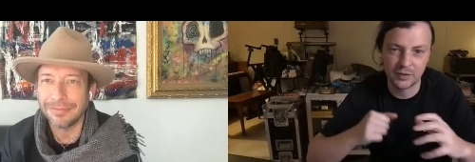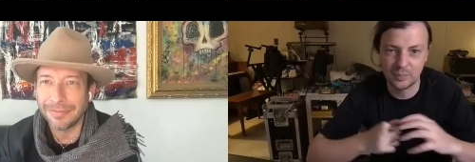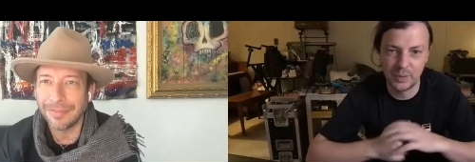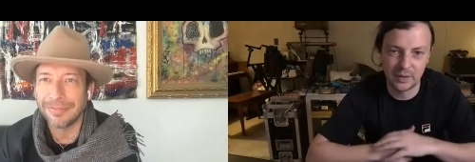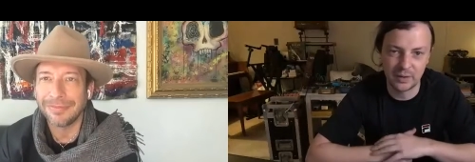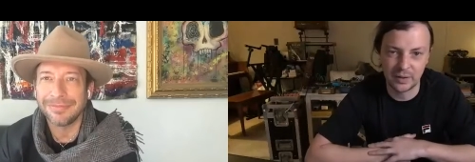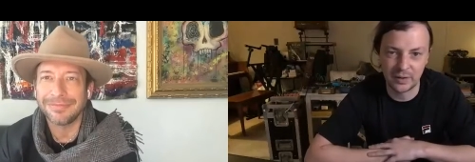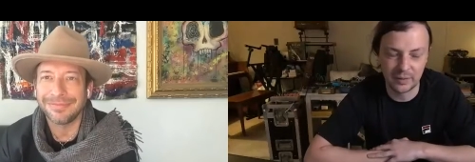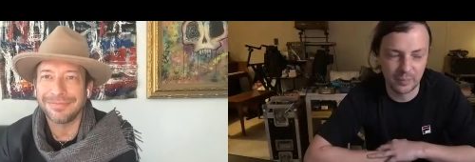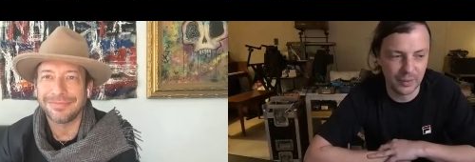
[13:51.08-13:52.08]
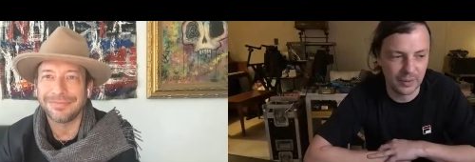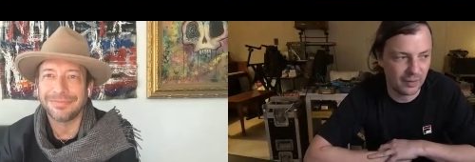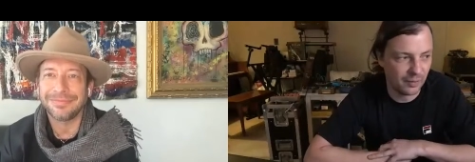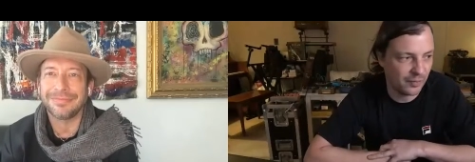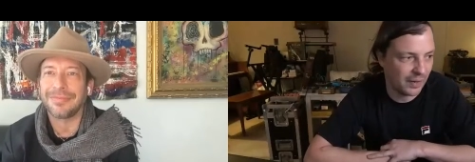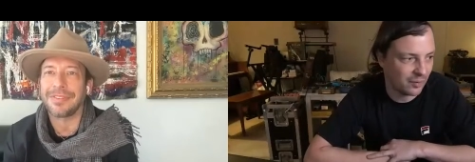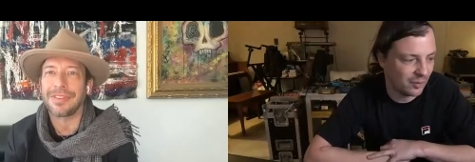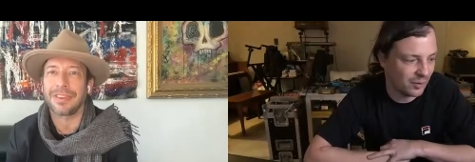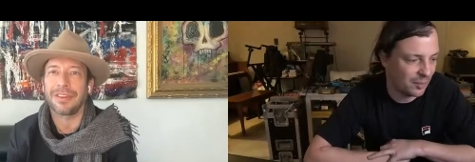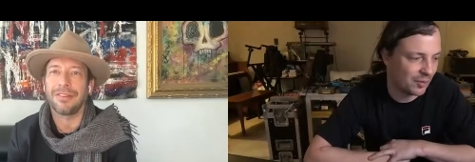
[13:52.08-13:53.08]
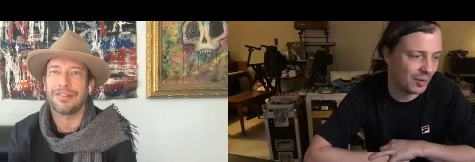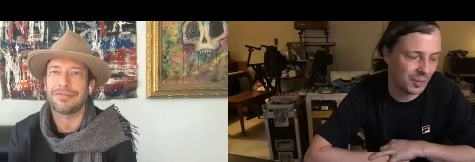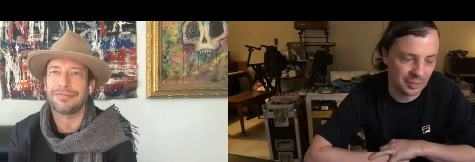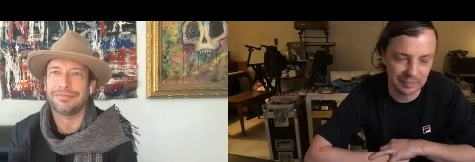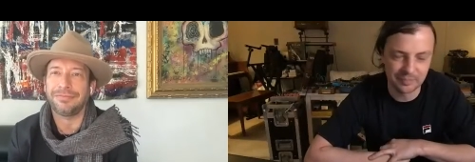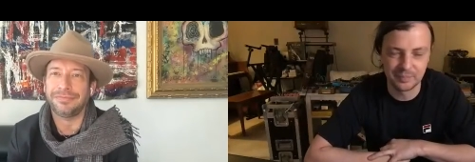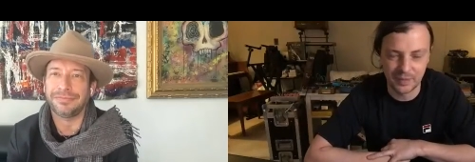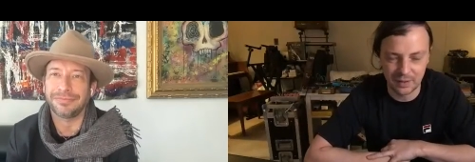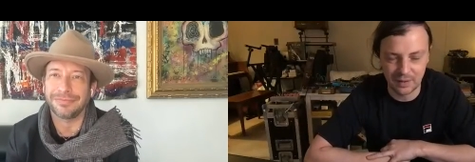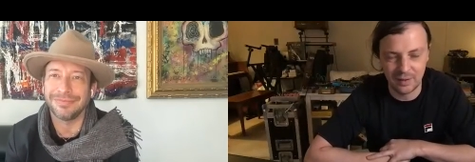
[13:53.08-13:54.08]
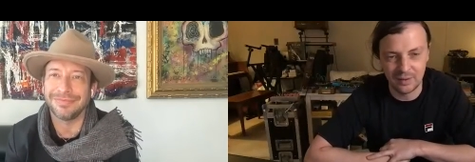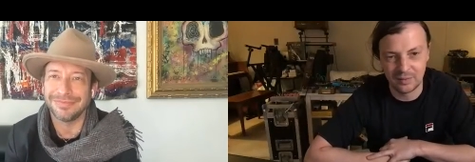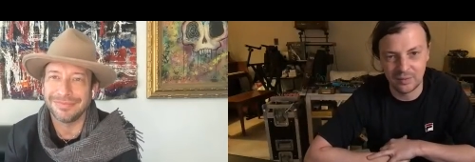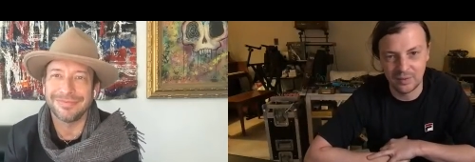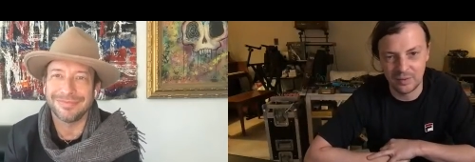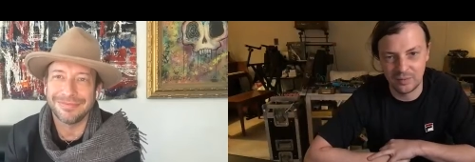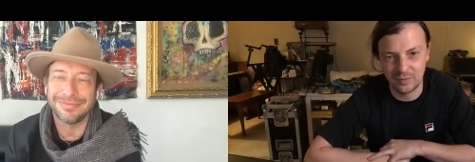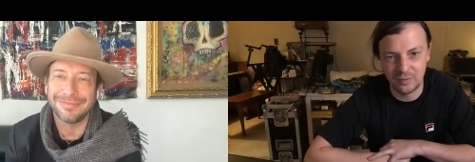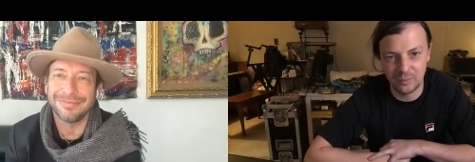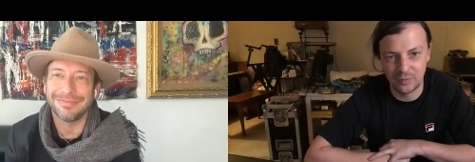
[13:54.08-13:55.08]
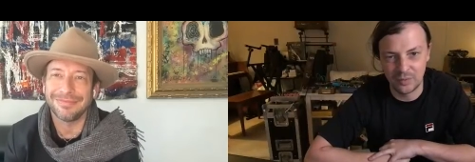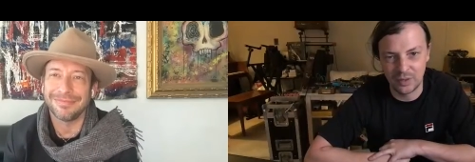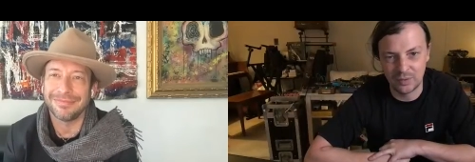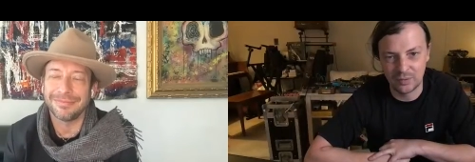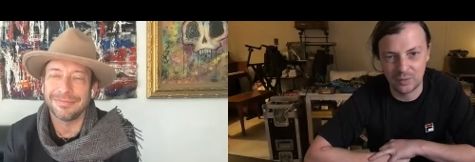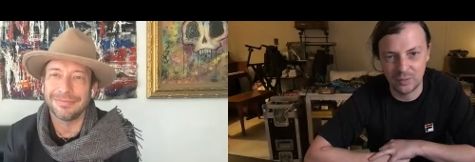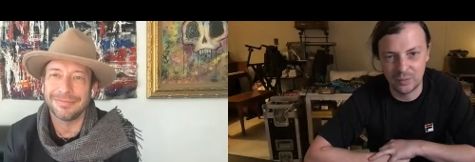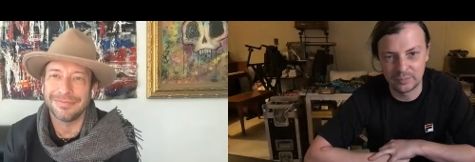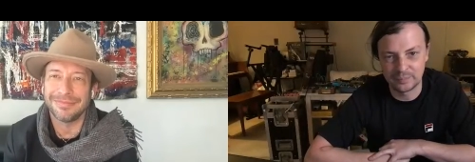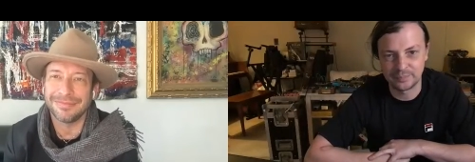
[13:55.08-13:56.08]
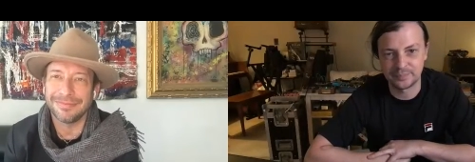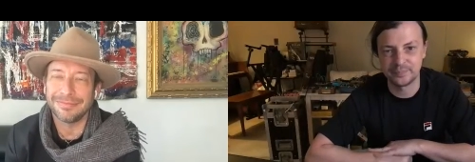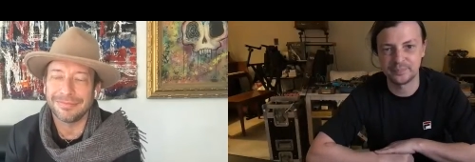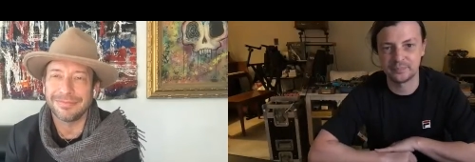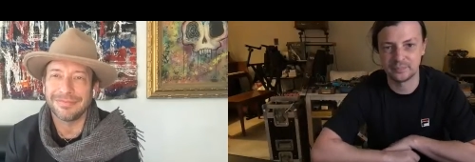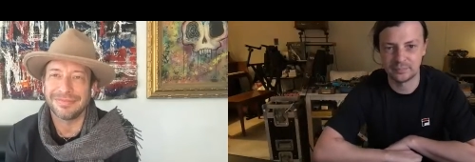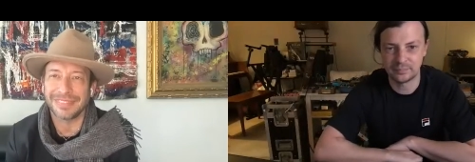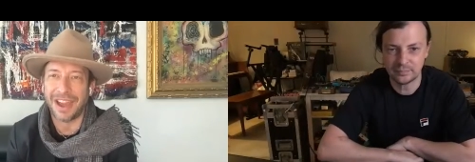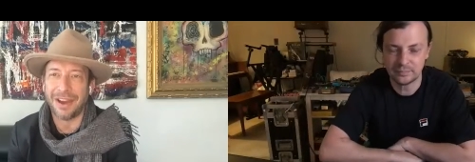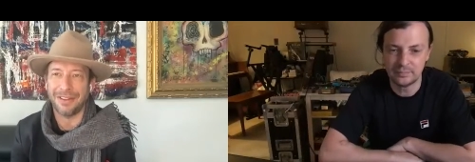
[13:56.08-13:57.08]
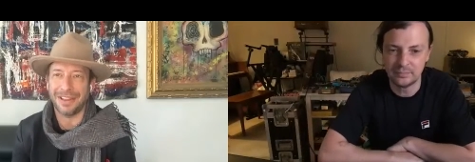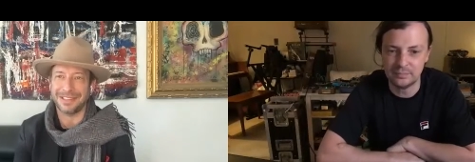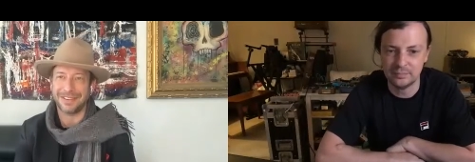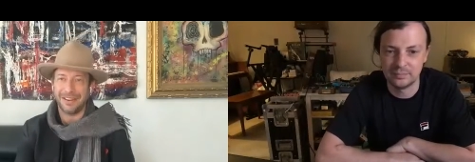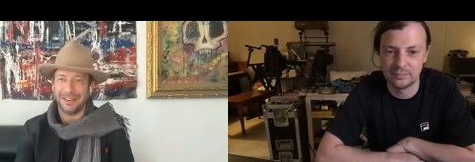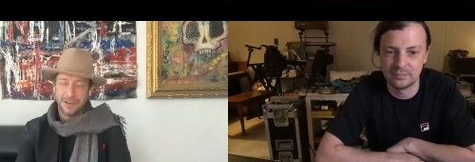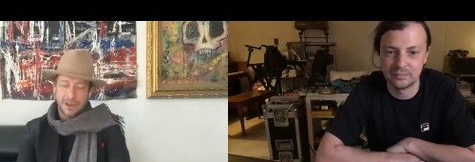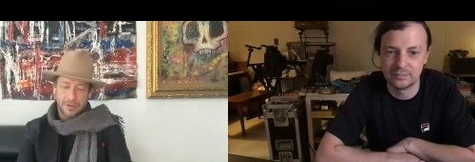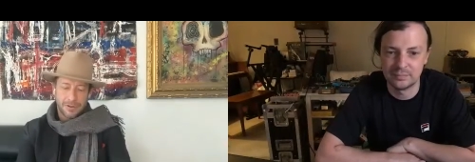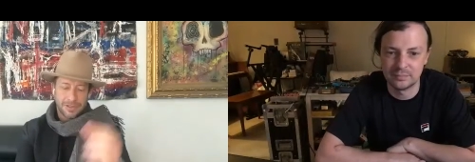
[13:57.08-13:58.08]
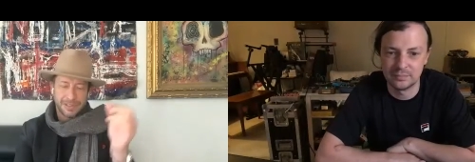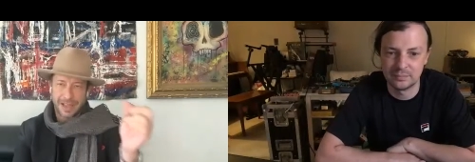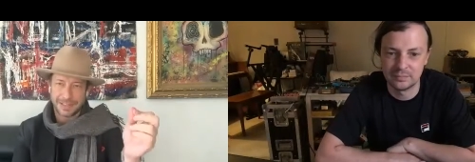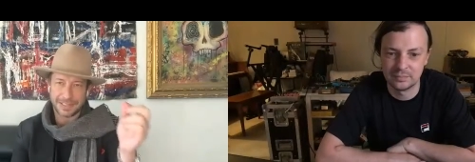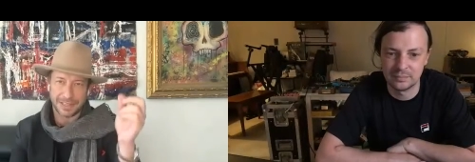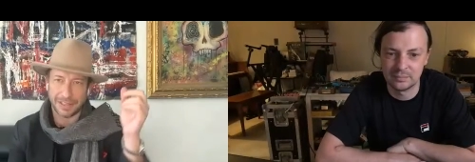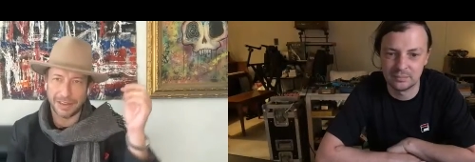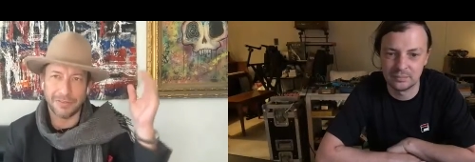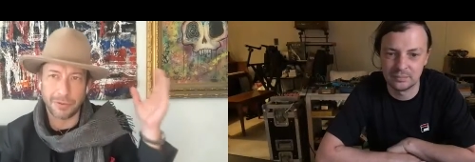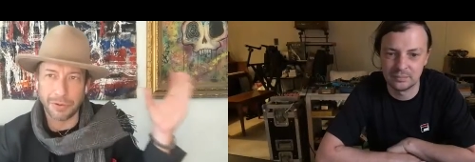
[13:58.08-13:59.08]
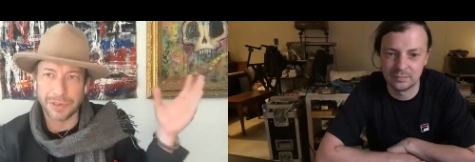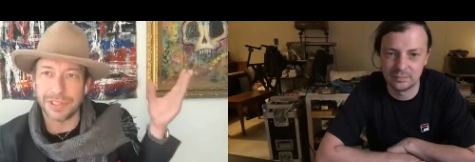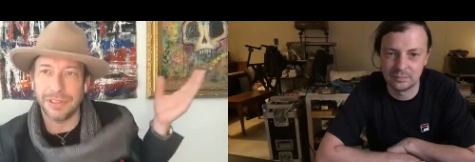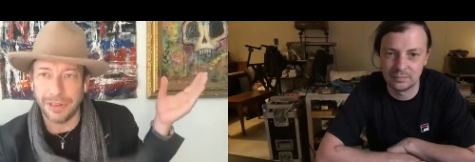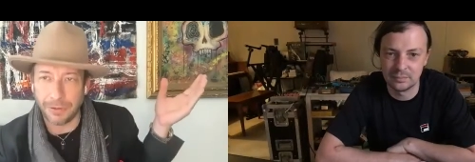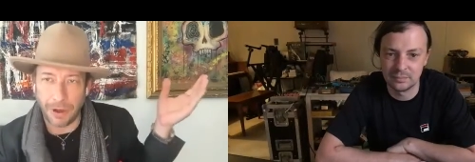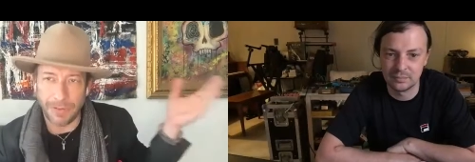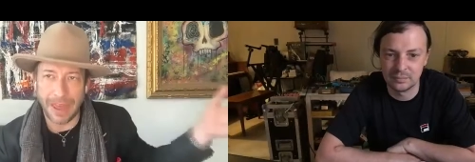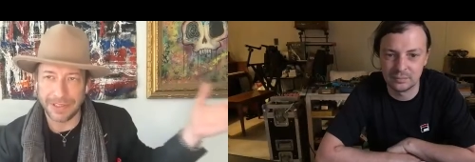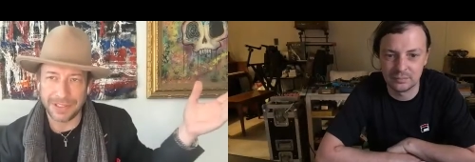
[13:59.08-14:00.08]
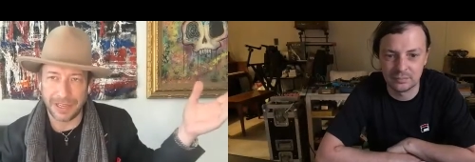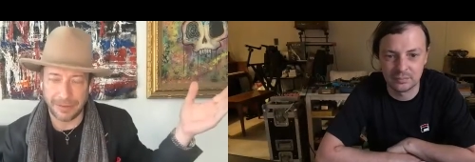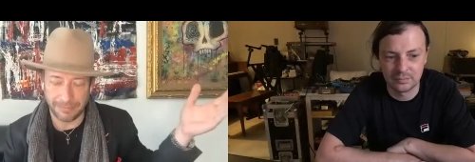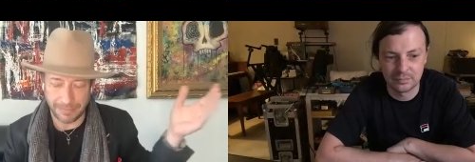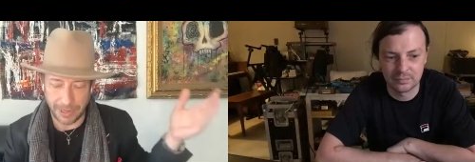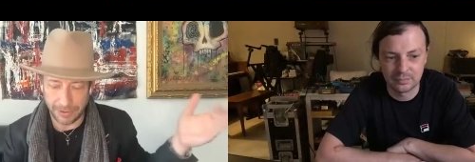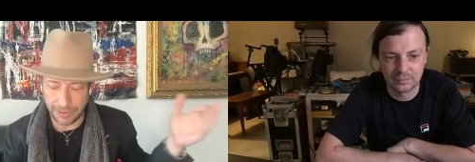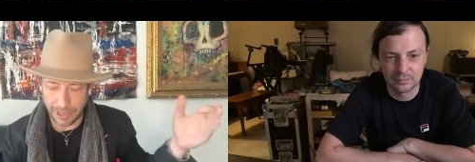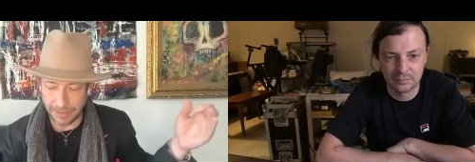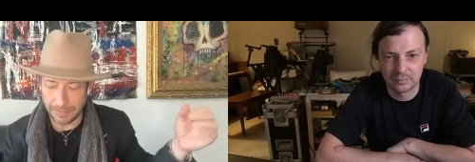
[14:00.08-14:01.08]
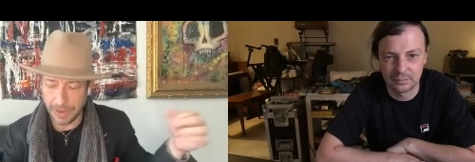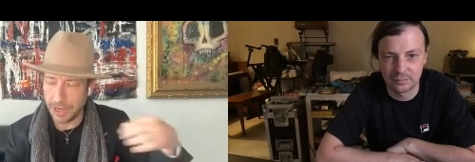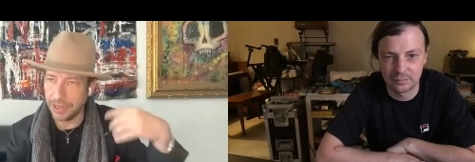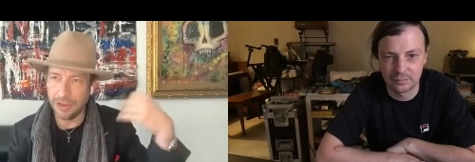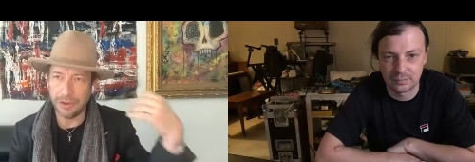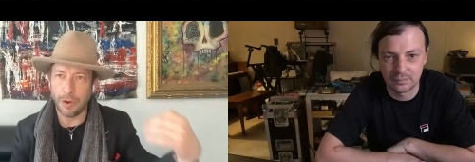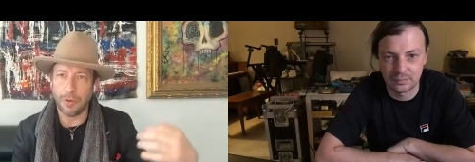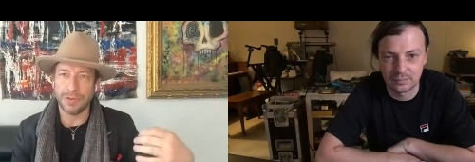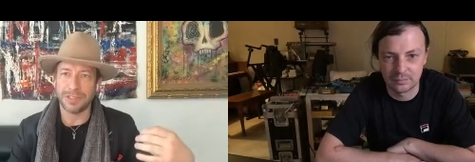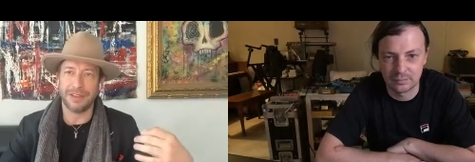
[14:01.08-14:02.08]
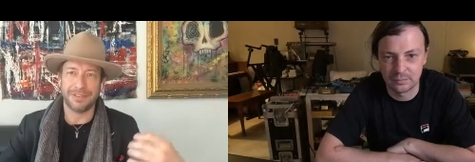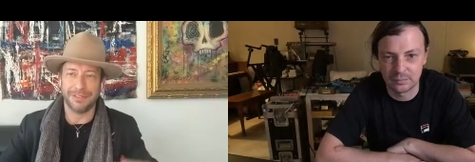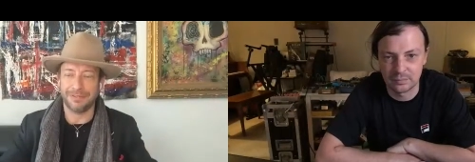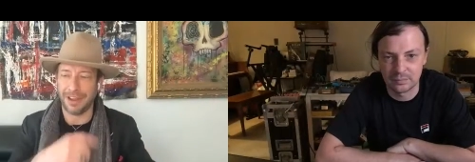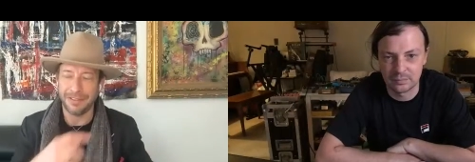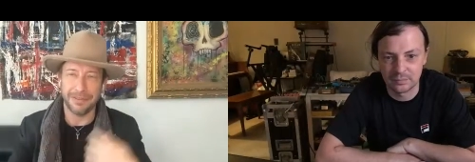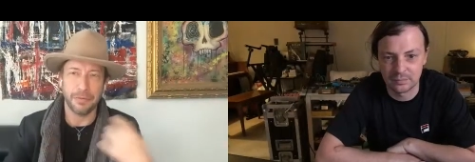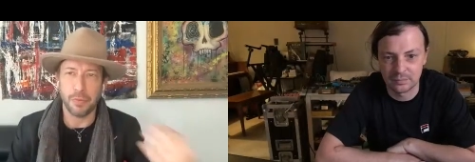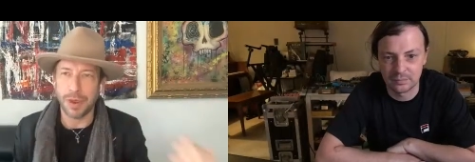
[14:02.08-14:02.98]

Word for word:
Speaker 1: spin on it, put our effects on them. So it's a, it's a super fun score.
Speaker 2: Oh, that's great. Well, then, last thing, then, of course, you know, on that same note, uh, you, you, always have to find